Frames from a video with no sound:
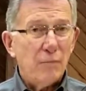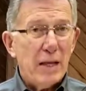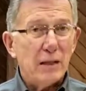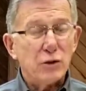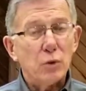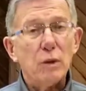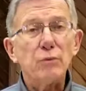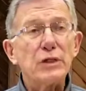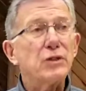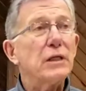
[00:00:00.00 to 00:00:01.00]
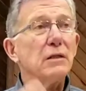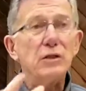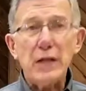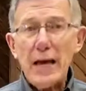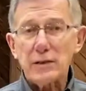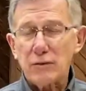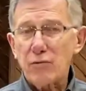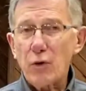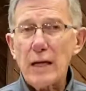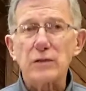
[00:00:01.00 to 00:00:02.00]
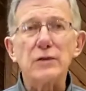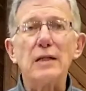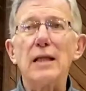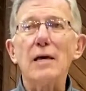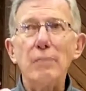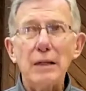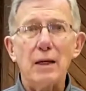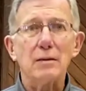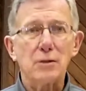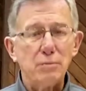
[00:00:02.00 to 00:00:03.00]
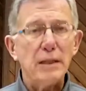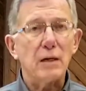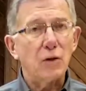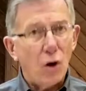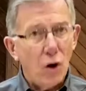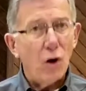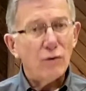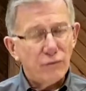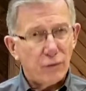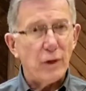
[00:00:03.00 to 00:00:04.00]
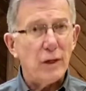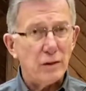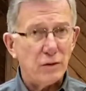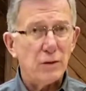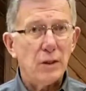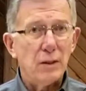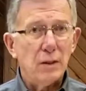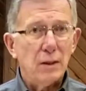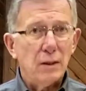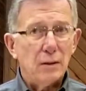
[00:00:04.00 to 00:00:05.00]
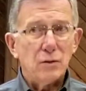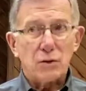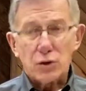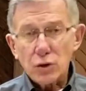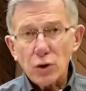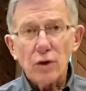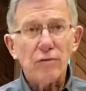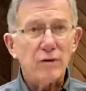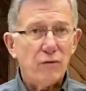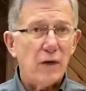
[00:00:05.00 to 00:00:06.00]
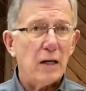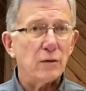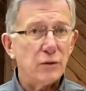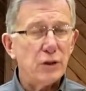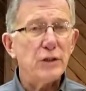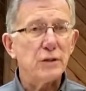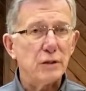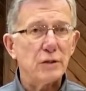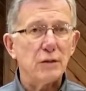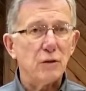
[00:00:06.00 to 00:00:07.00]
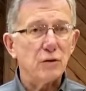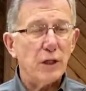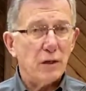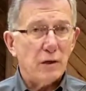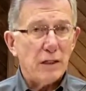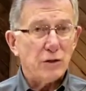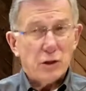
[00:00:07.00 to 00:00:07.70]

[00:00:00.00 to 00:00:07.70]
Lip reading: And so when we see these acts of grace, then they begin to be a call for us to serve and follow Jesus in those areas.